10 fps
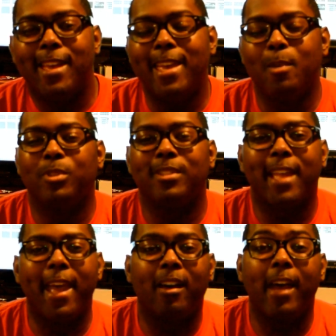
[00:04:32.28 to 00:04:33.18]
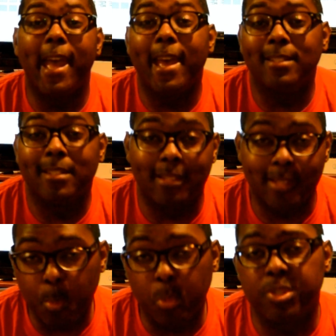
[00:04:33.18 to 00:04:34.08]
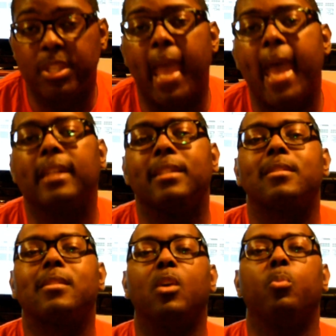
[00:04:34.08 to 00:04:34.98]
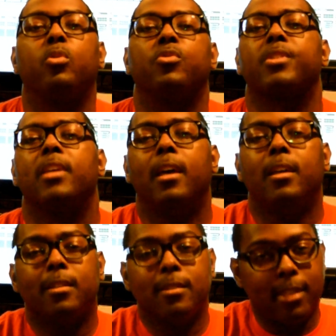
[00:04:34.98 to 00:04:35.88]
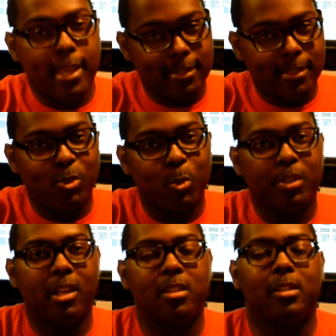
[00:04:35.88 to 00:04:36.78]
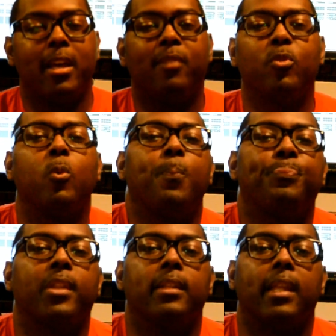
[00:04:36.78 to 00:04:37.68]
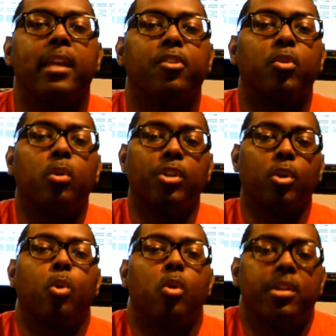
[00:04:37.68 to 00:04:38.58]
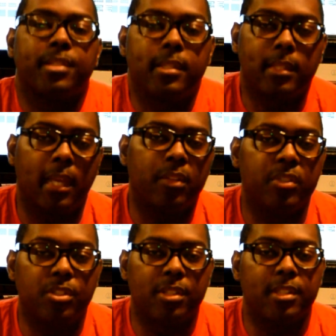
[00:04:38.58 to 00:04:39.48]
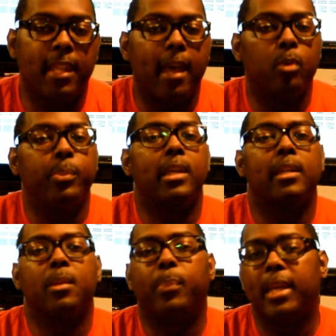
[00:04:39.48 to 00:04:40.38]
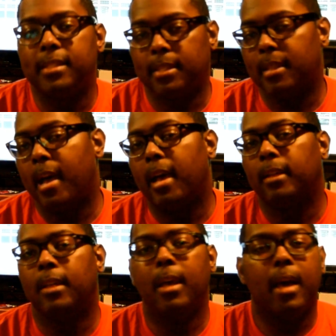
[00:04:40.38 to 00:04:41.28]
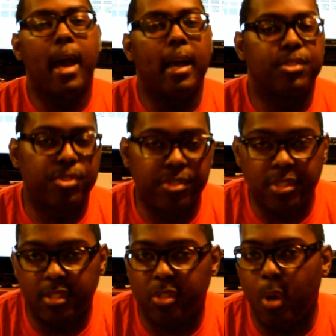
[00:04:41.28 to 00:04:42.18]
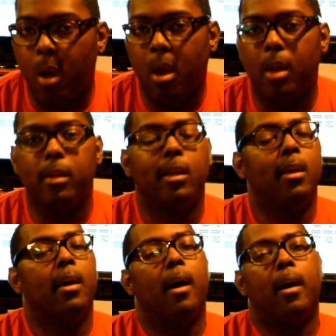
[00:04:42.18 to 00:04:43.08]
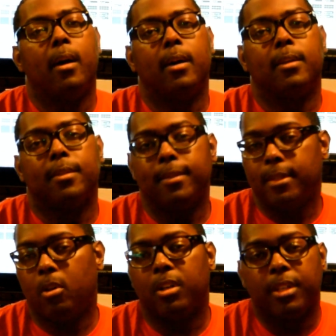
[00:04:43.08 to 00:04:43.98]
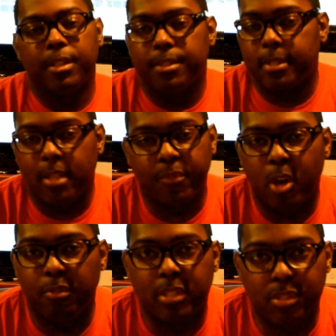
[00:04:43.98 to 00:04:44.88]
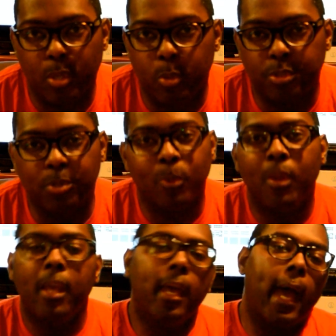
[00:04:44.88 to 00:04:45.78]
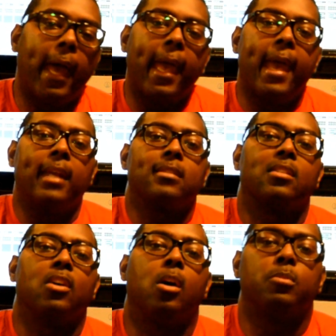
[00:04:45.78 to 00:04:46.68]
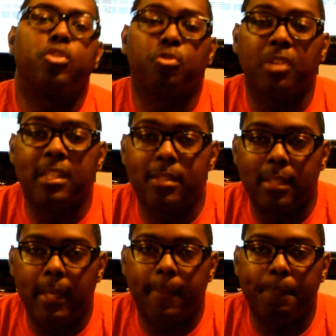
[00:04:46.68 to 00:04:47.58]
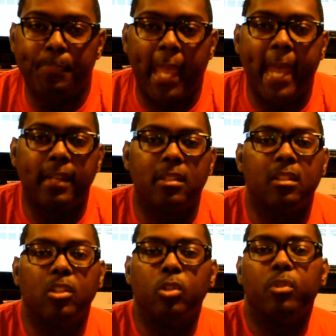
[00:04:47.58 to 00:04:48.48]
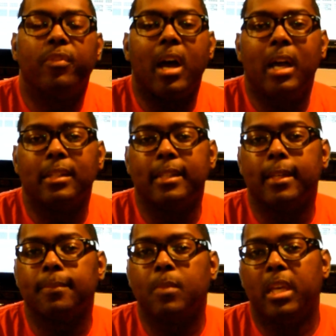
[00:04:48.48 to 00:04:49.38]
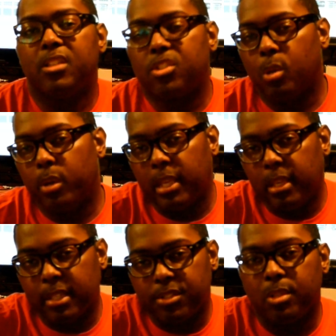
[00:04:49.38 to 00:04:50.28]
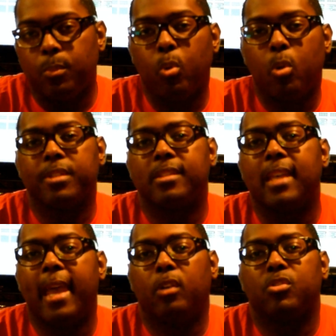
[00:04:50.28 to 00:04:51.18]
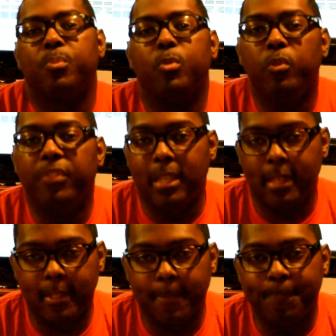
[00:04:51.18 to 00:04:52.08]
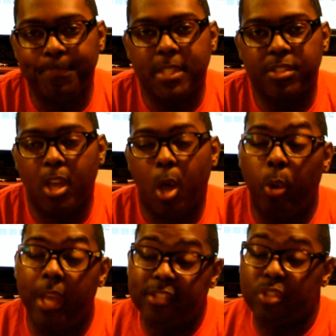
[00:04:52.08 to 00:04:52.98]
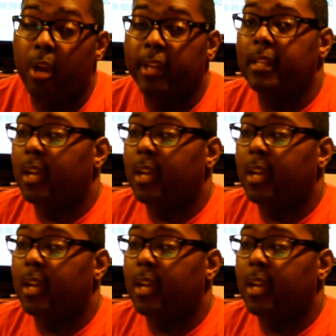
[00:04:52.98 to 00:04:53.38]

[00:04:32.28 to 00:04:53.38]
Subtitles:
It was now adding the cymbals, and adding the cymbals takes it to another level. Layered on the chorus, instead of it just now being the bass line, Oscar's guitar, and all the other stuff I already told you, I added some strings in, added a little violin, so it can get some more sounds moving in it. So it started